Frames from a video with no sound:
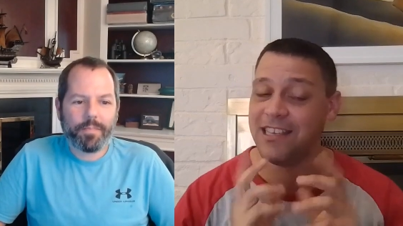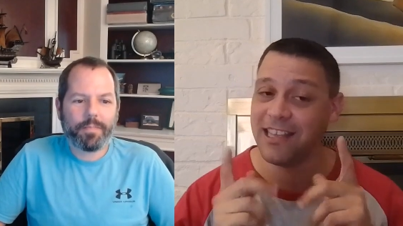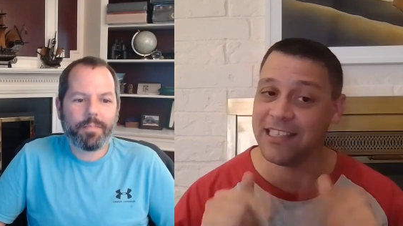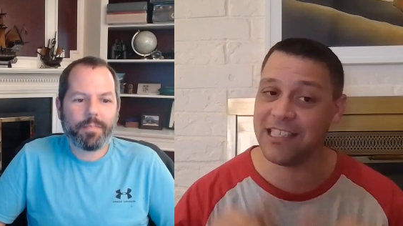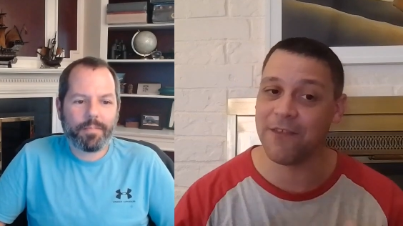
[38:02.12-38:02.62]
Speaker 1: It
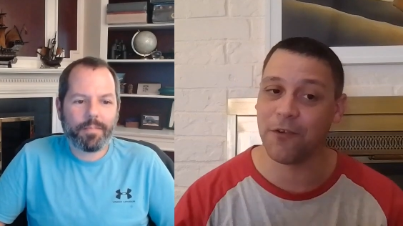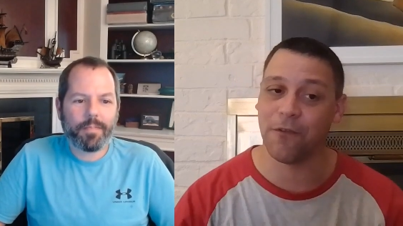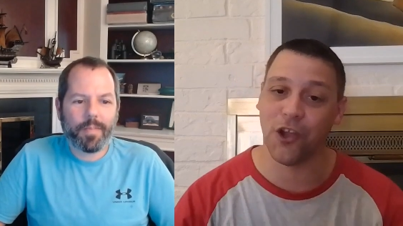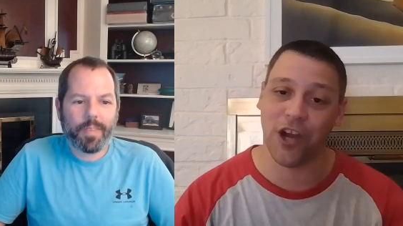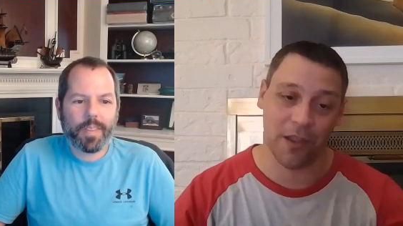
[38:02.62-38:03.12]
doesn't
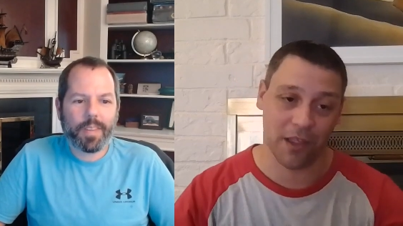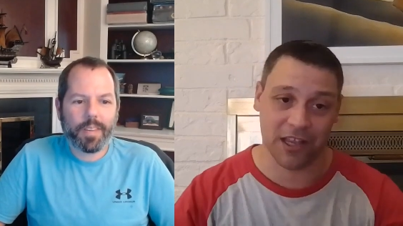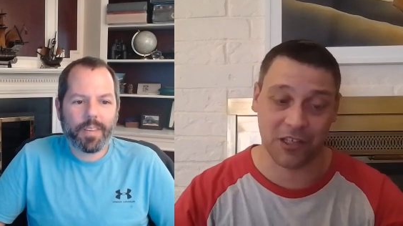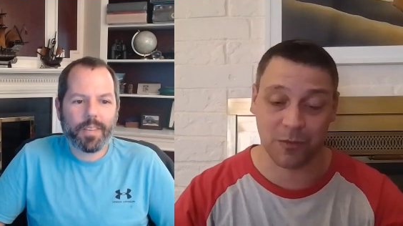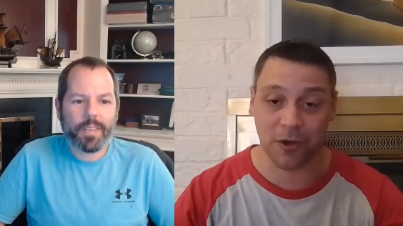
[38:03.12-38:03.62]
ever flow down
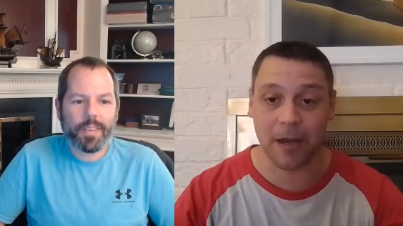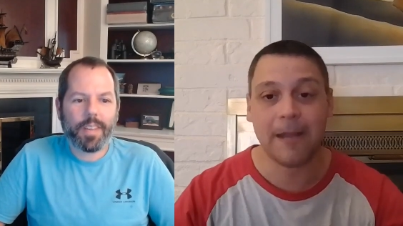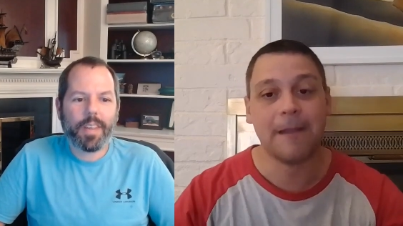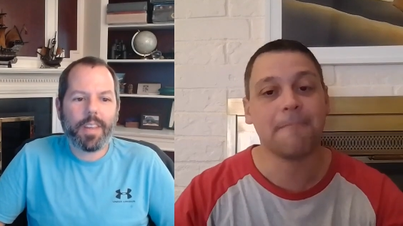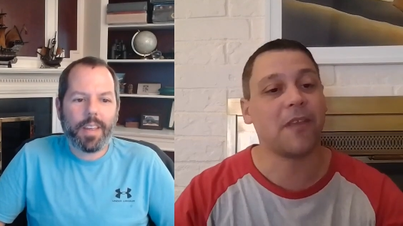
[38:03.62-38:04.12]
to the
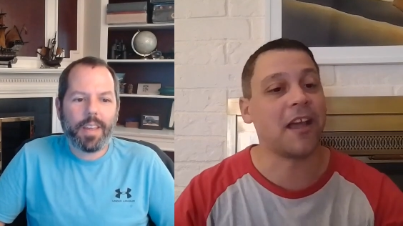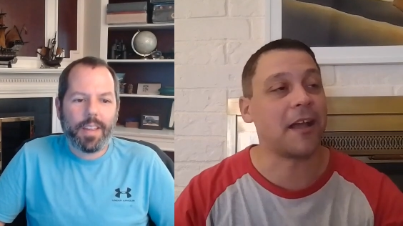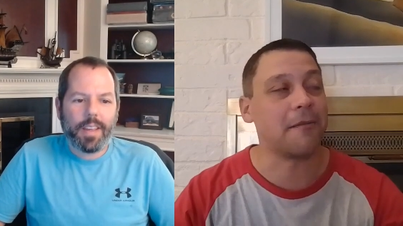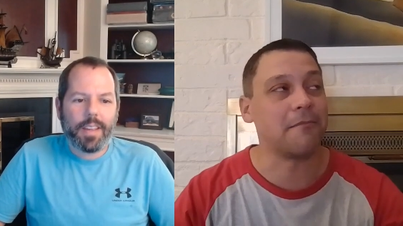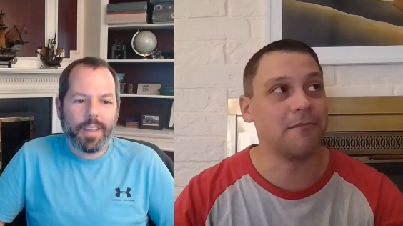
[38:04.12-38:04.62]
customer.
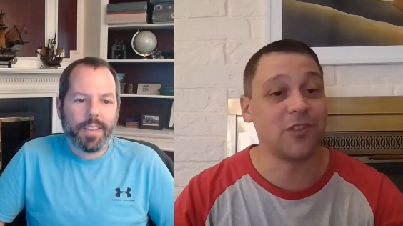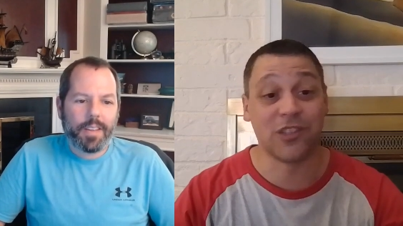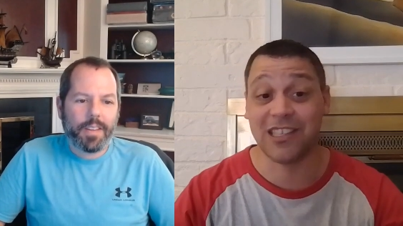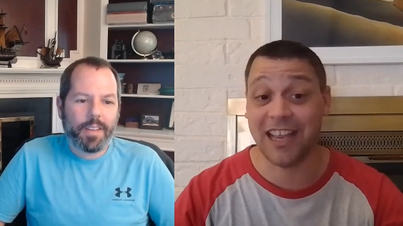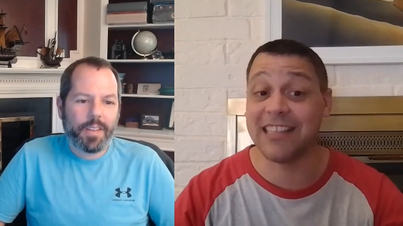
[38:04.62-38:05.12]
Uh,
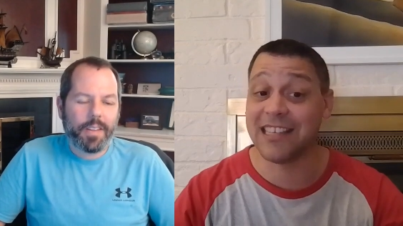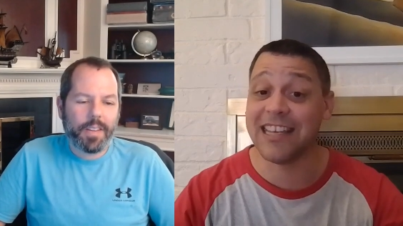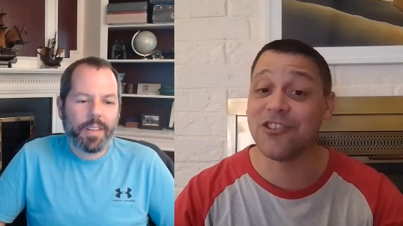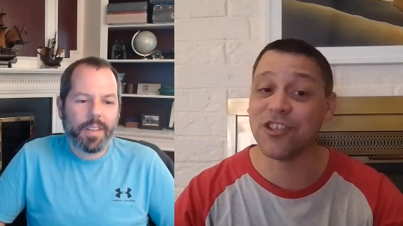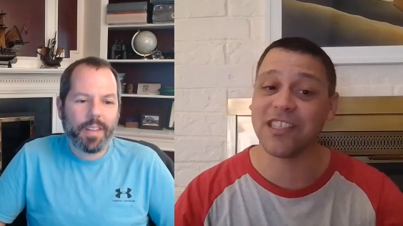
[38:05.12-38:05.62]
so it's
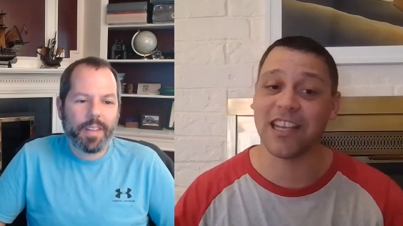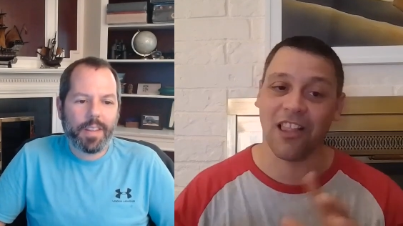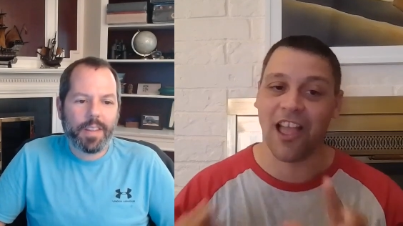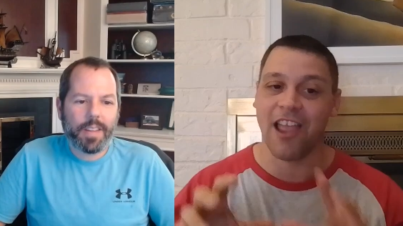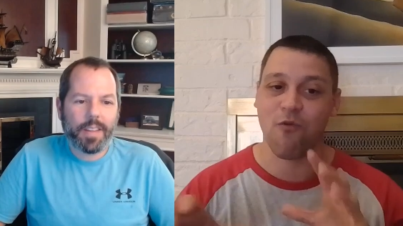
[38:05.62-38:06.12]
it's an
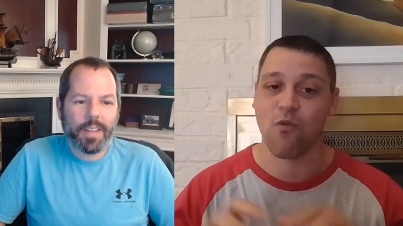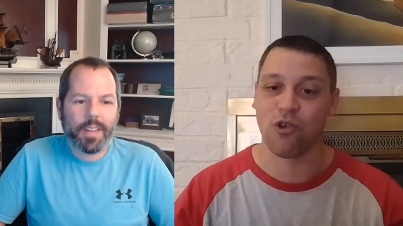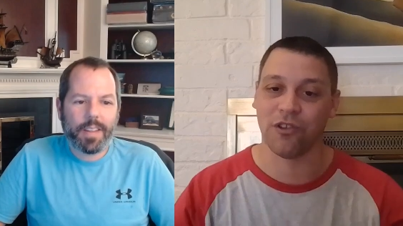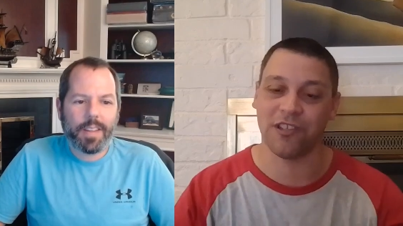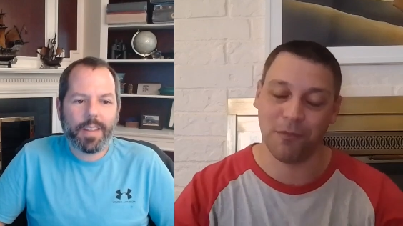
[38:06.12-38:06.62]
interesting like
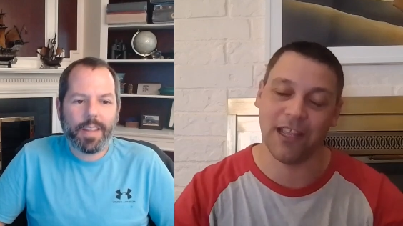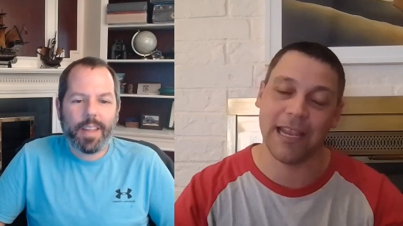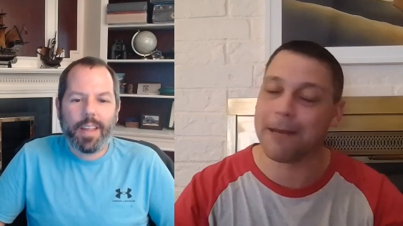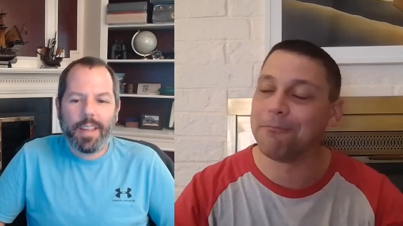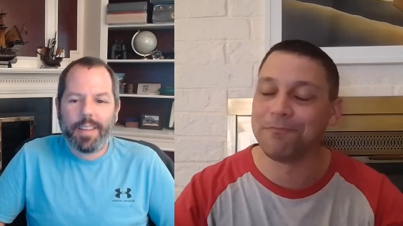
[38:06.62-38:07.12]
world to
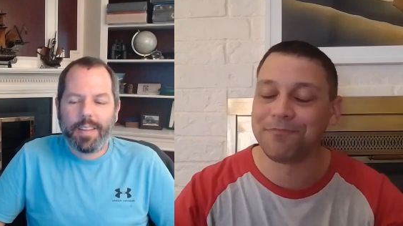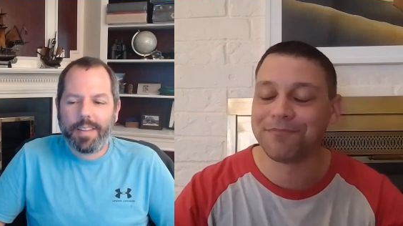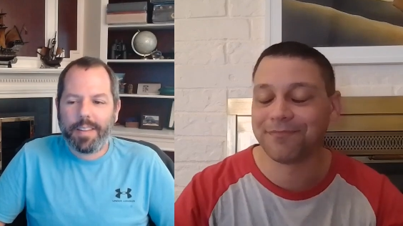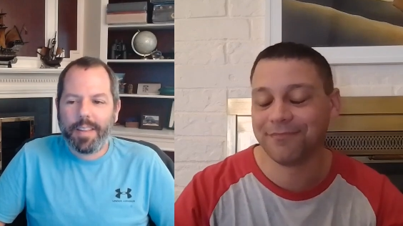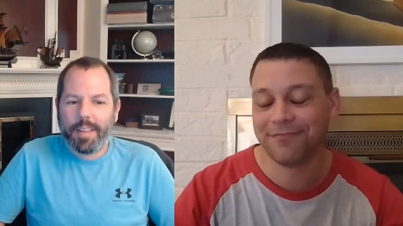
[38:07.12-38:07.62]
play in.
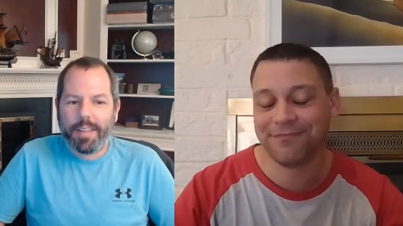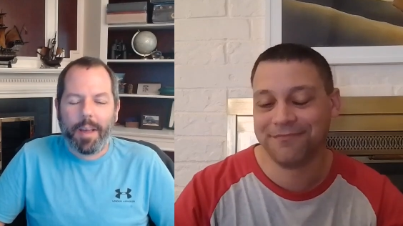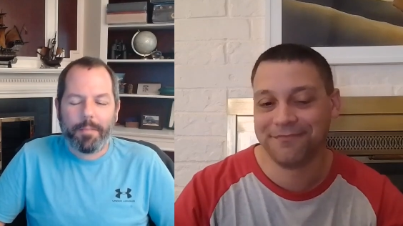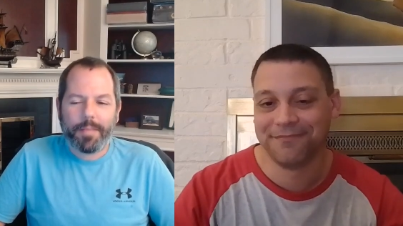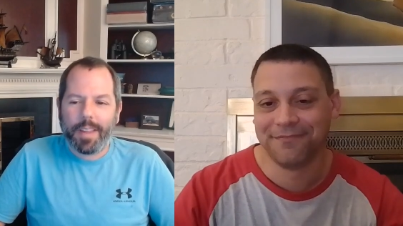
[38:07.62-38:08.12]

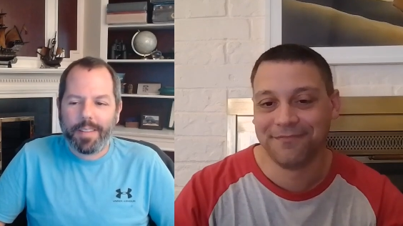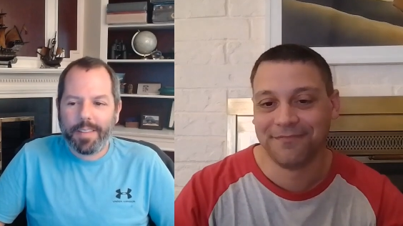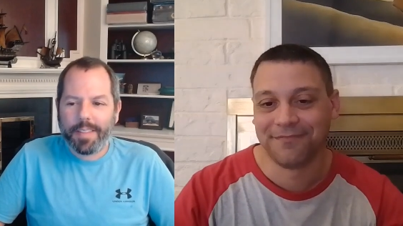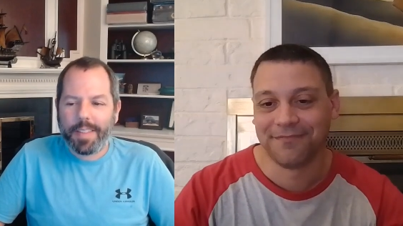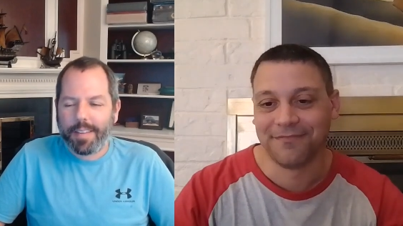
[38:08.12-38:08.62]
Speaker 2: Yeah,
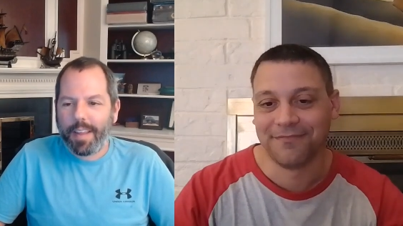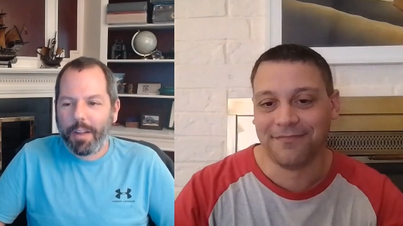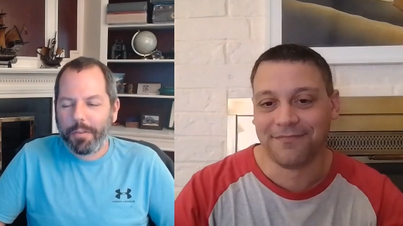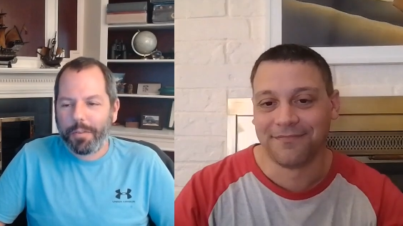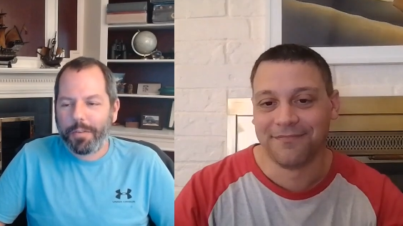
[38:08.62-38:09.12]
that that
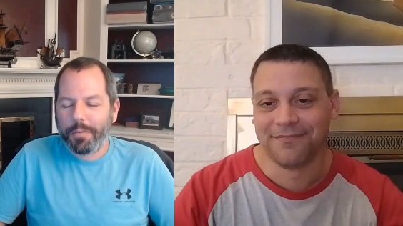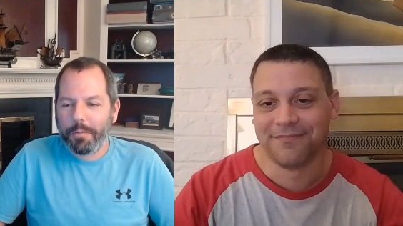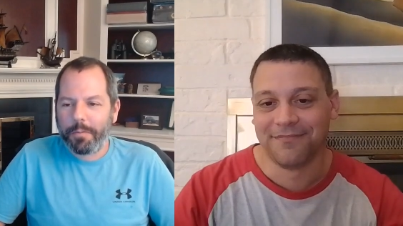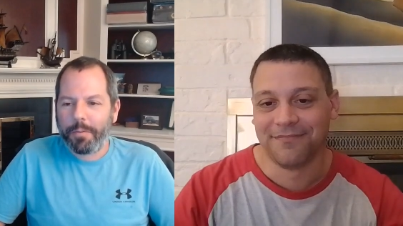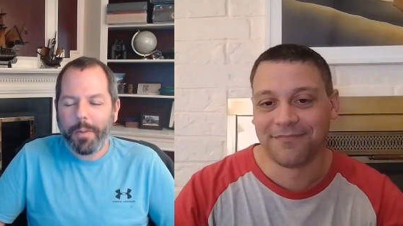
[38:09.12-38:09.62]

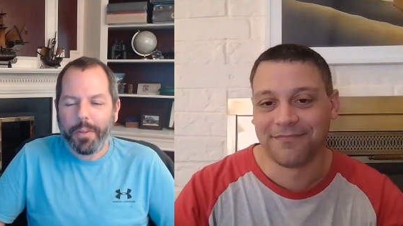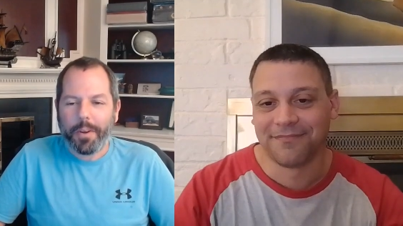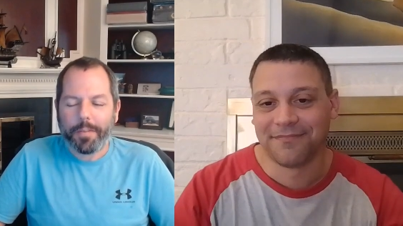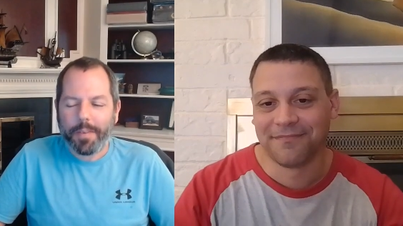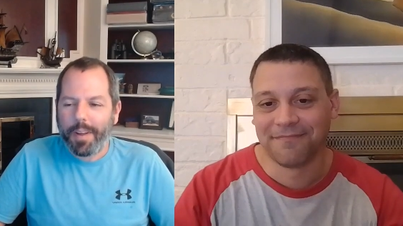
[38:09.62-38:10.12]
sounds
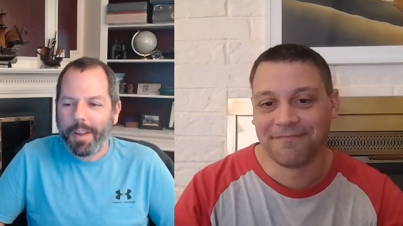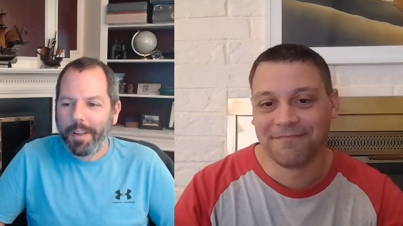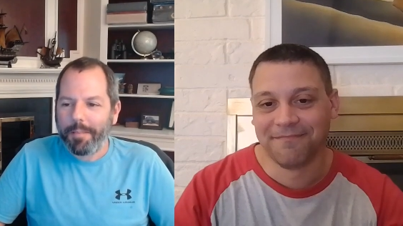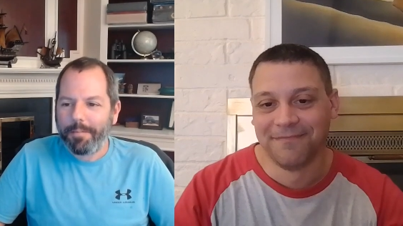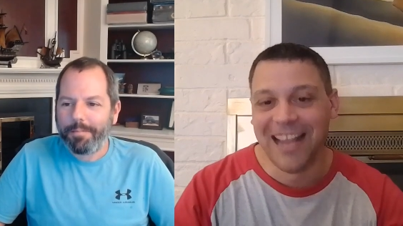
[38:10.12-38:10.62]
familiar.
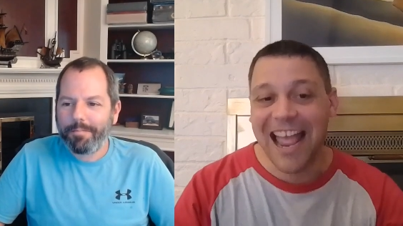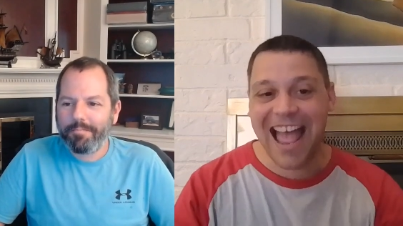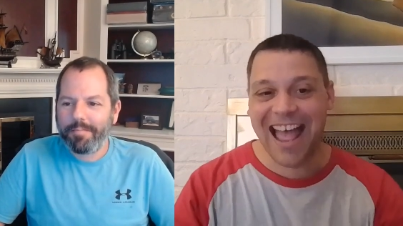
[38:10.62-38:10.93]
Um,